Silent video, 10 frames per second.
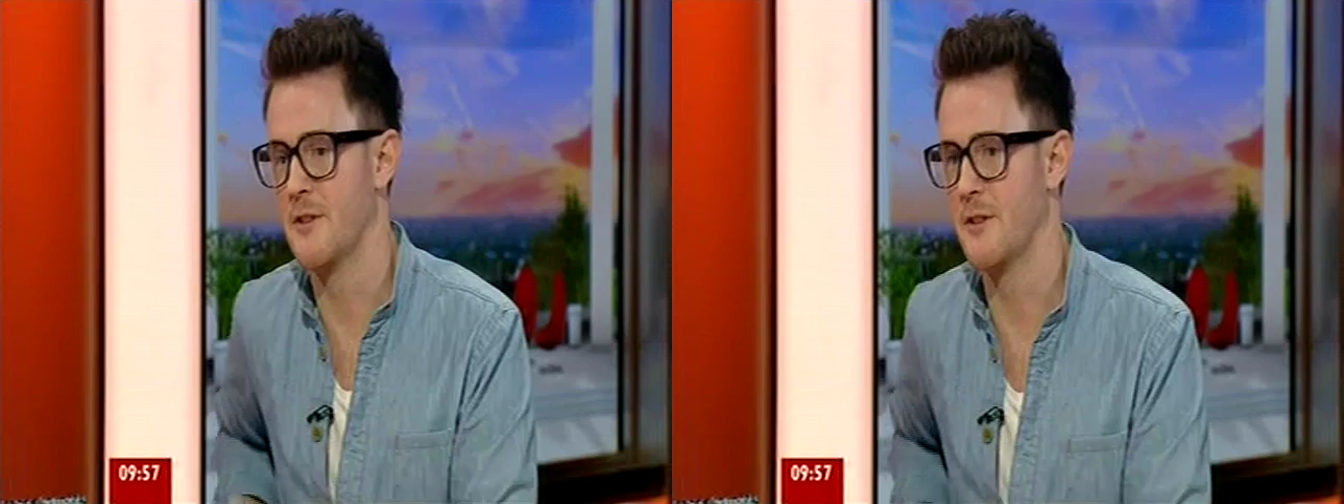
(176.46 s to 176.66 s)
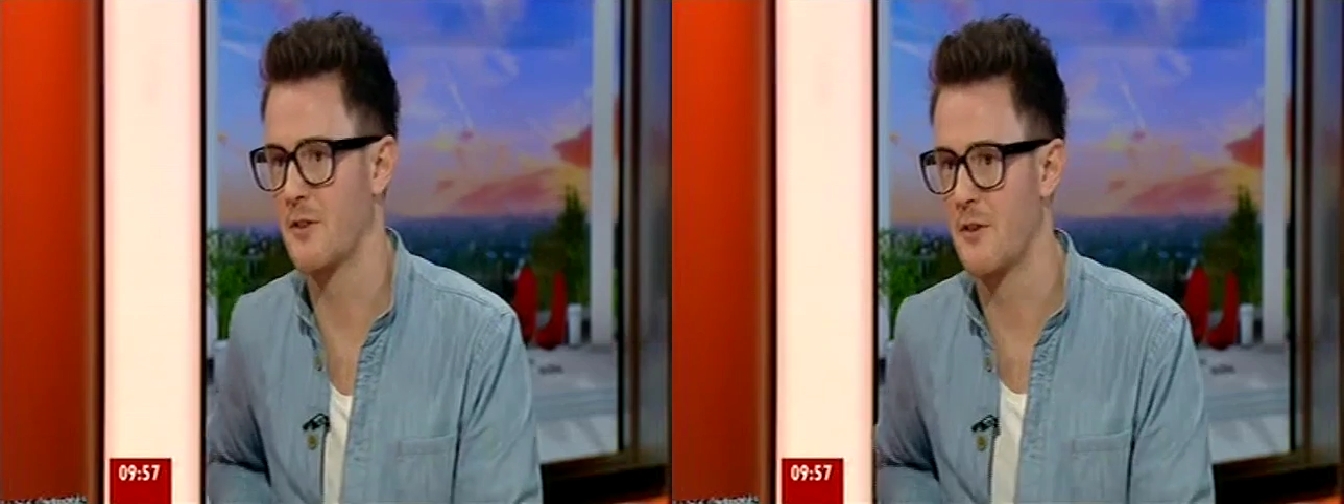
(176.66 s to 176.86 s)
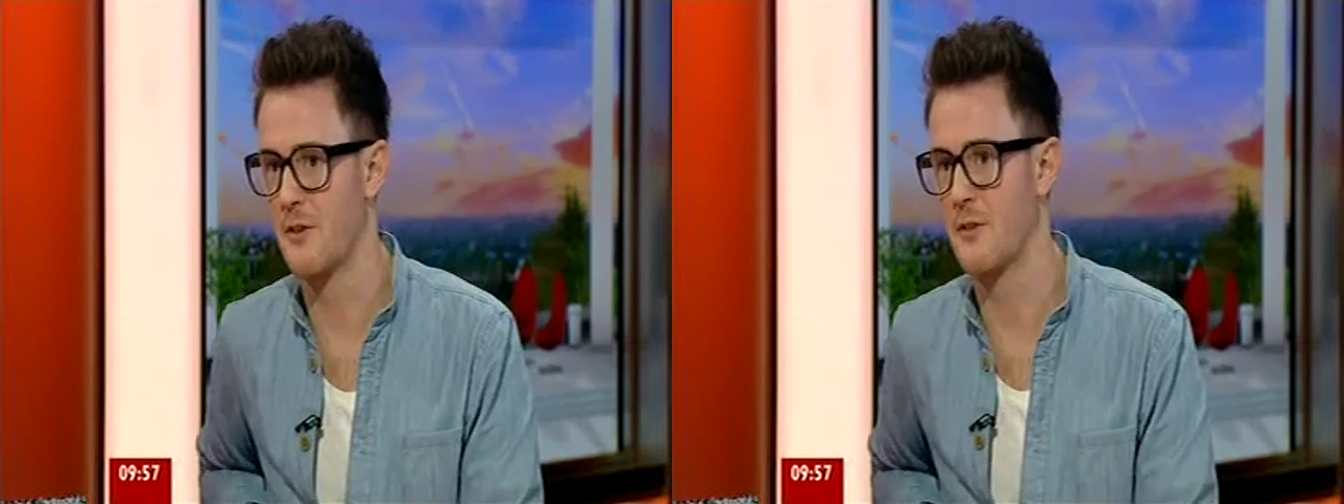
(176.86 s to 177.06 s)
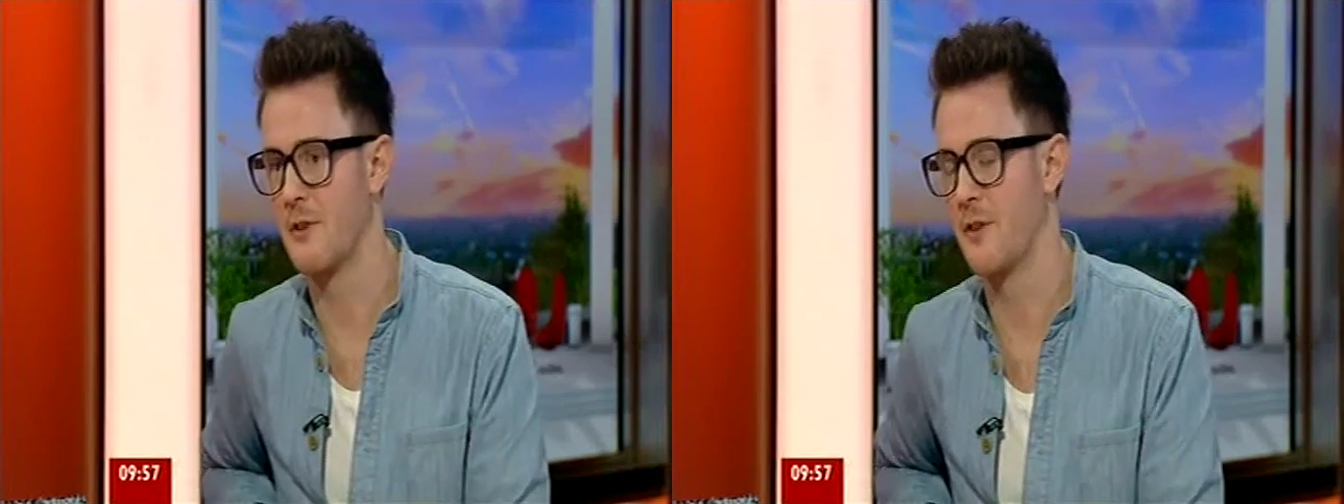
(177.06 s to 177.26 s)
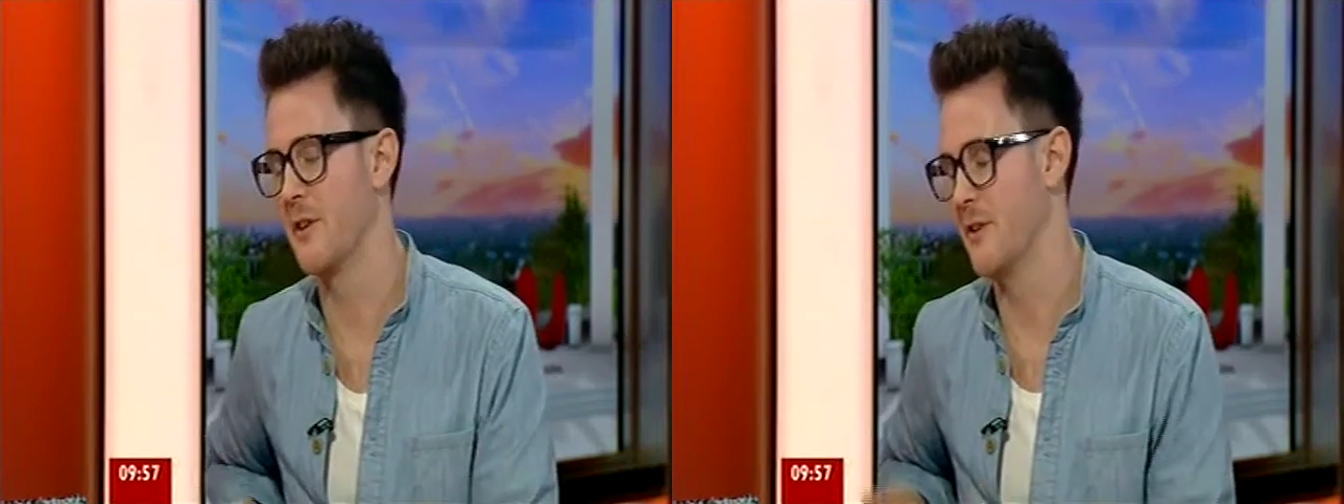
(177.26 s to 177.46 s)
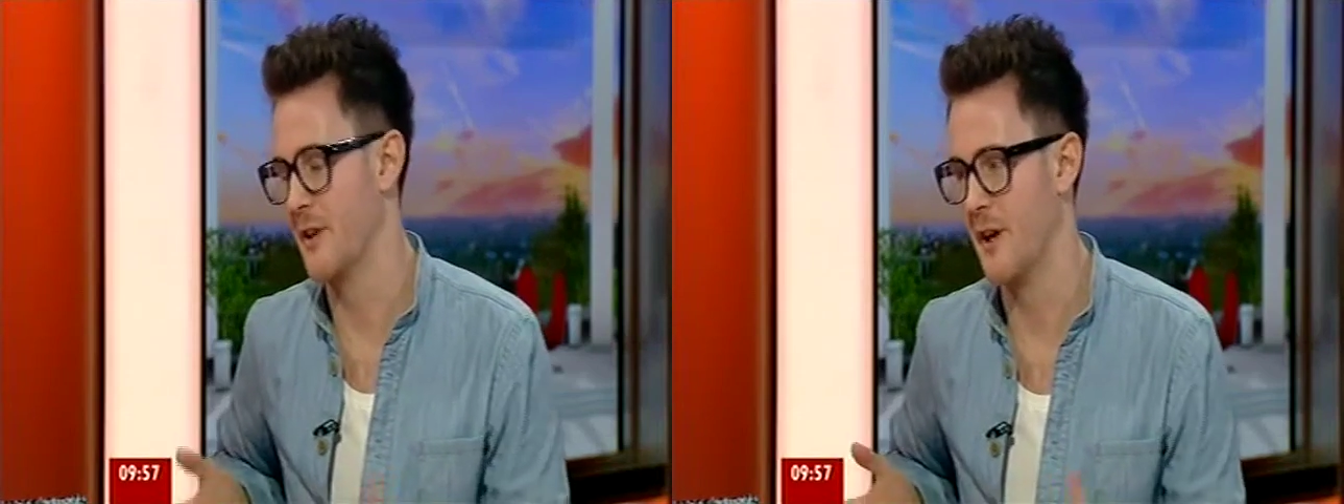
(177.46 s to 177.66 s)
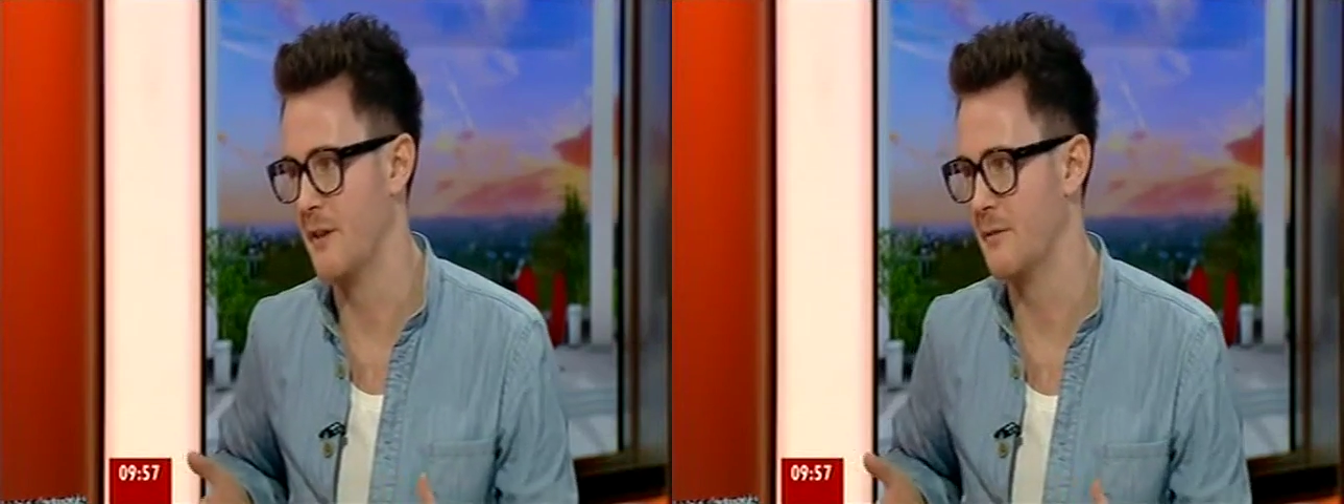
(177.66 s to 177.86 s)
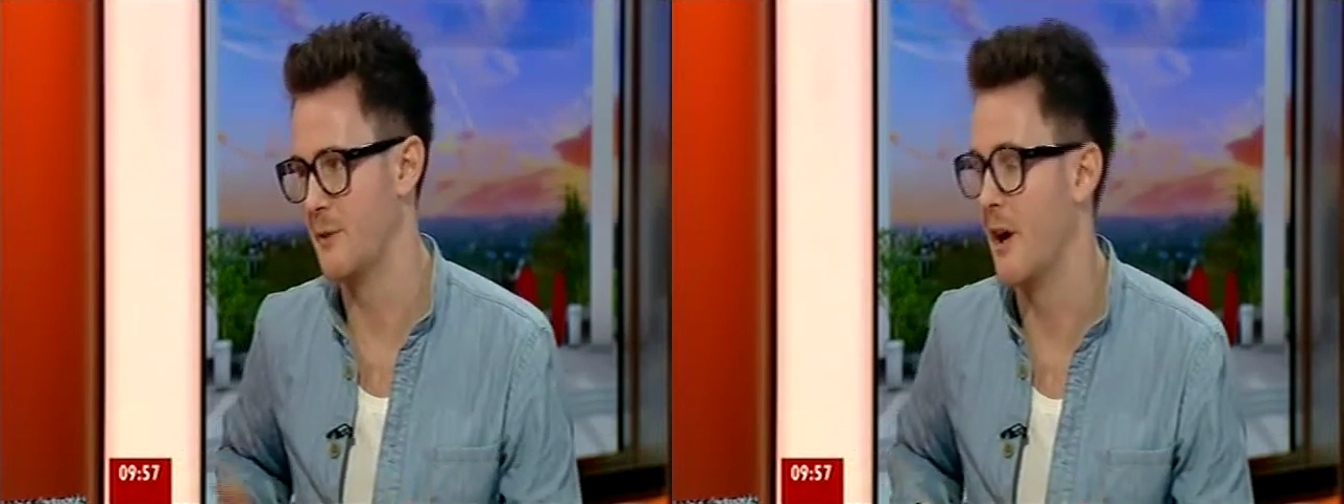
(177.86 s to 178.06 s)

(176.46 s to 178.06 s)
a graphic design.